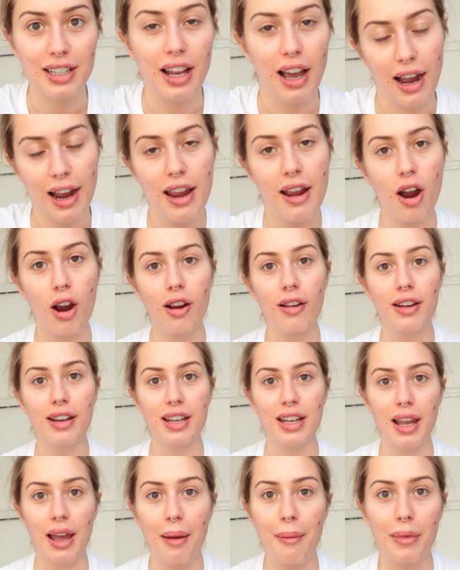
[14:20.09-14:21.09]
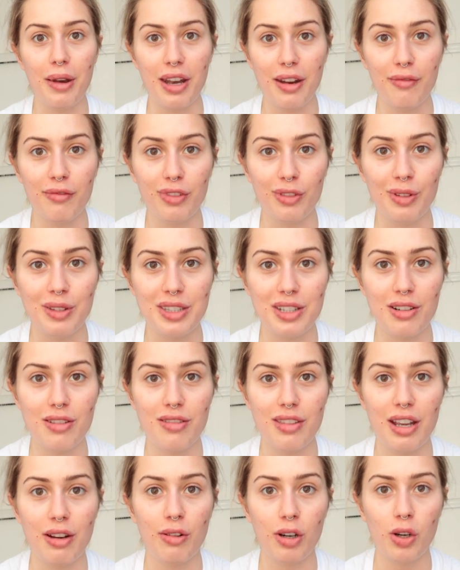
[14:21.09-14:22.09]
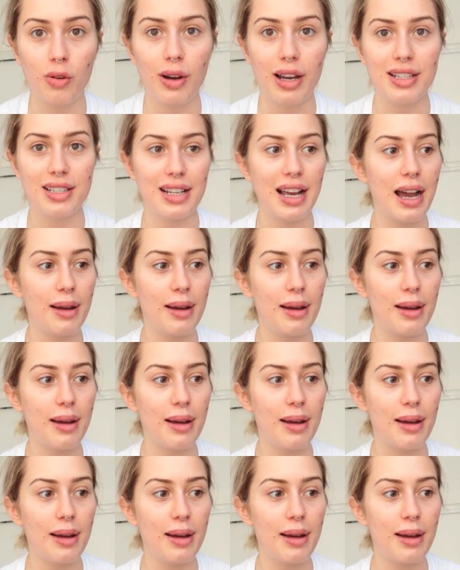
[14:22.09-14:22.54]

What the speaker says: And I already am an influencer that requests